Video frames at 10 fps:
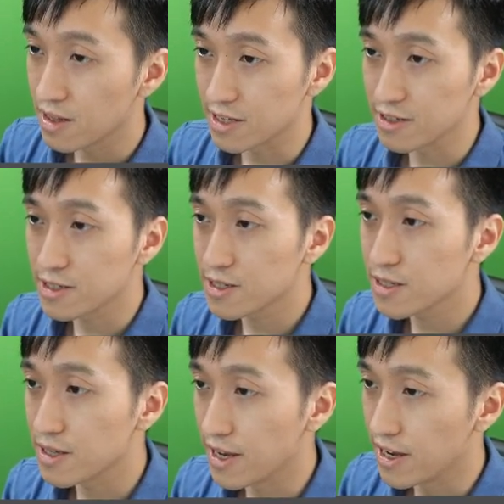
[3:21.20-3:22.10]
Like
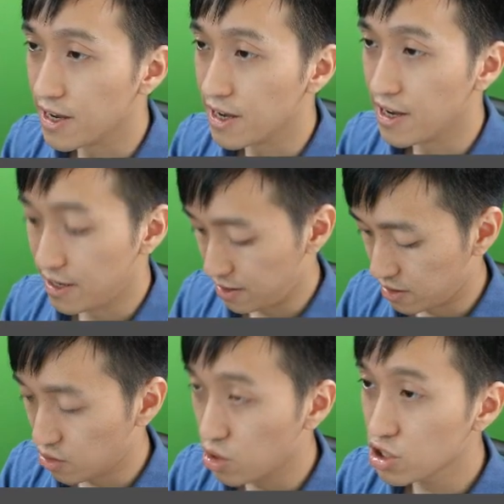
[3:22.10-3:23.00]
this,
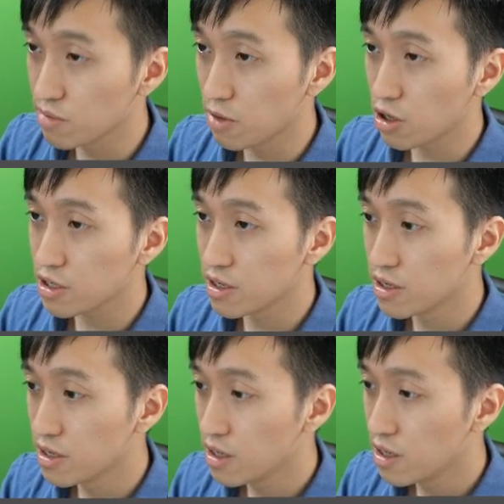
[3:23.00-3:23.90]
and question mark,
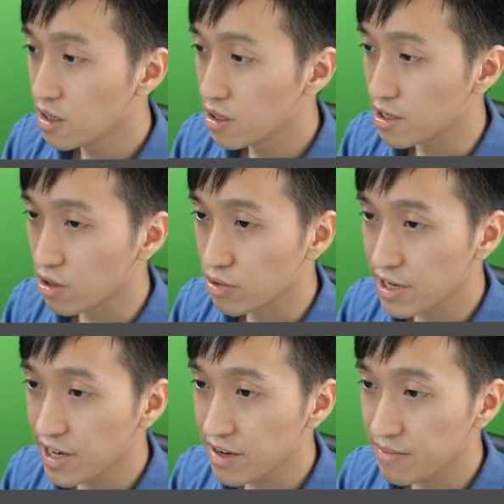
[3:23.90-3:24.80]
click
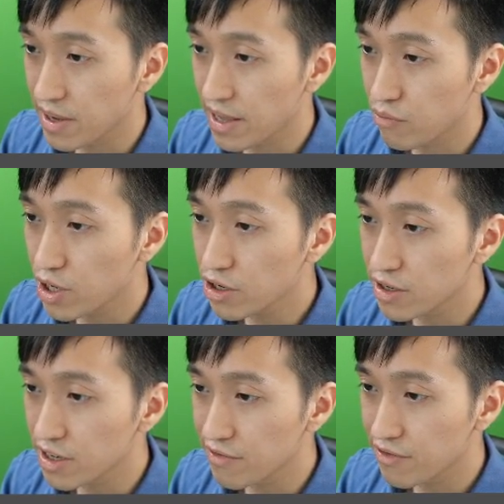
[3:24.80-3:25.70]
OK, and we're going to
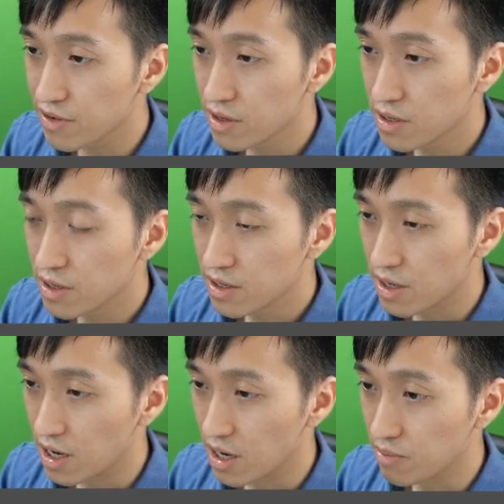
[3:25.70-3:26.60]
give
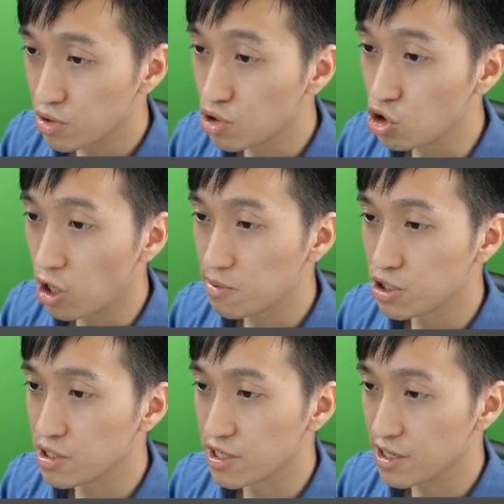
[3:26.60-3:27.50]
two
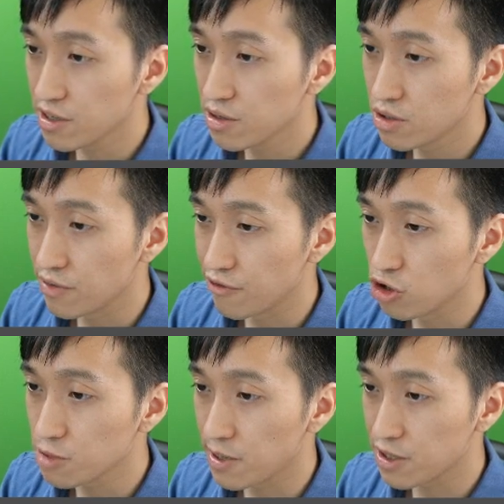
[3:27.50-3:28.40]
options in here. The
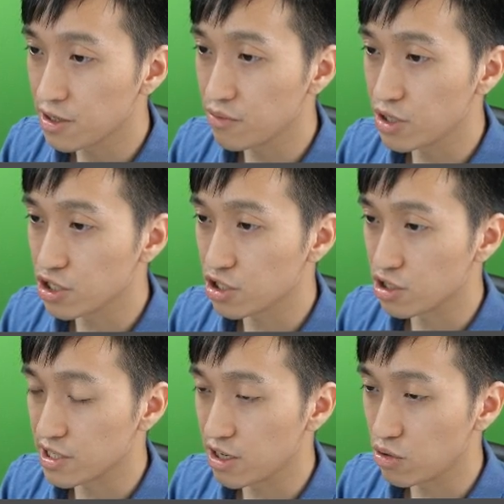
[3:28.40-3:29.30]
first button, we're just going
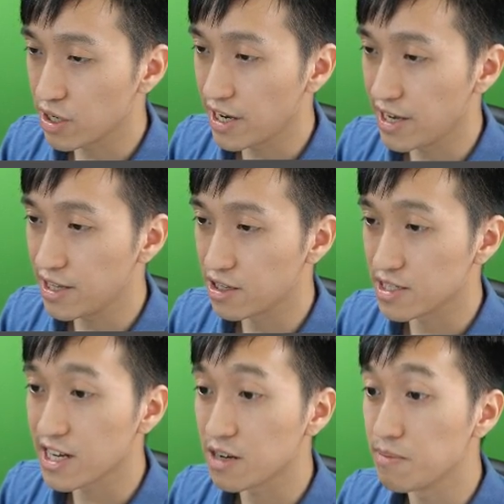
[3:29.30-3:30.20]
to say OK. The
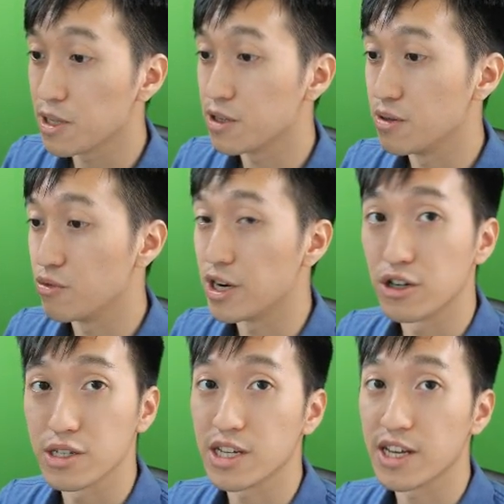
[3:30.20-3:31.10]
second button, we're
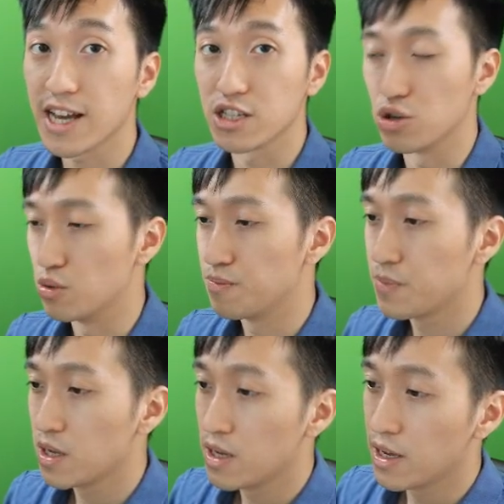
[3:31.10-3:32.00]
going to say cancel.
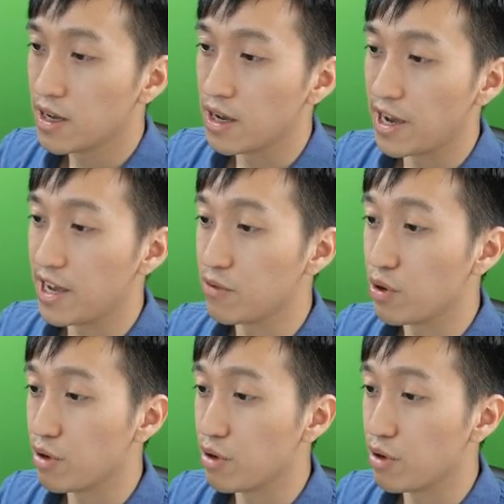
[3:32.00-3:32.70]
And